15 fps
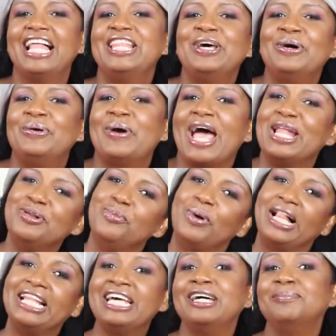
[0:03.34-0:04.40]
Hello and
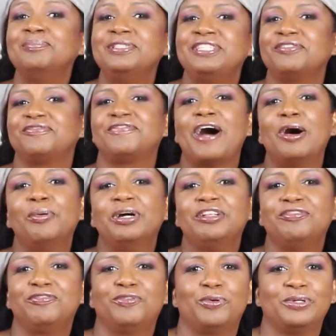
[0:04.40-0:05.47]
welcome to Forward
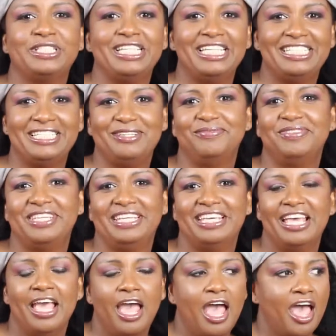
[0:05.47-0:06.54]
40 TV.
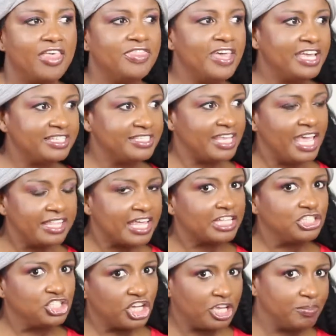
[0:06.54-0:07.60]
They say
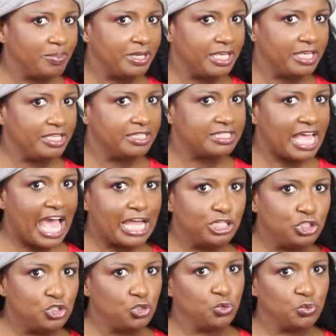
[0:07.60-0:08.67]
that chickpeas
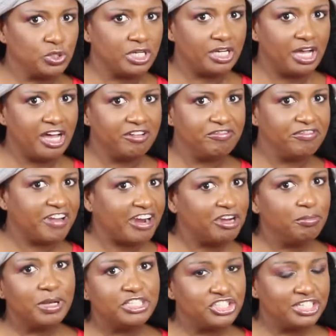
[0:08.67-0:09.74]
and tuna are very
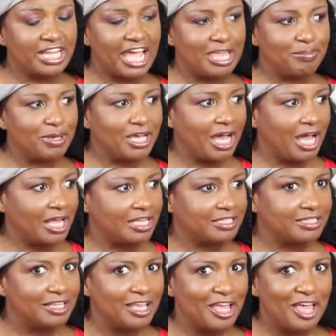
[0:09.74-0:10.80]
much alike
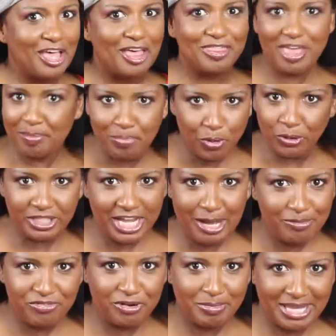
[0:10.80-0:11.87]
because they both
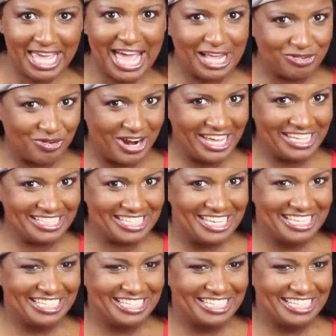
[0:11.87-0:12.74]
come from a can, right?